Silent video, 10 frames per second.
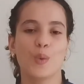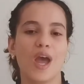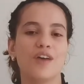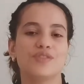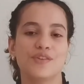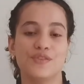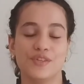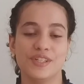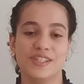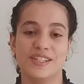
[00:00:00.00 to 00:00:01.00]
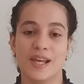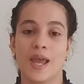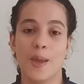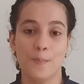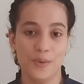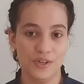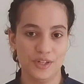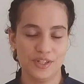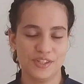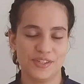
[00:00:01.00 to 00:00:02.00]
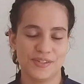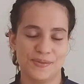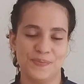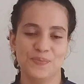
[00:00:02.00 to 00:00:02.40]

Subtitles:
We have different periods.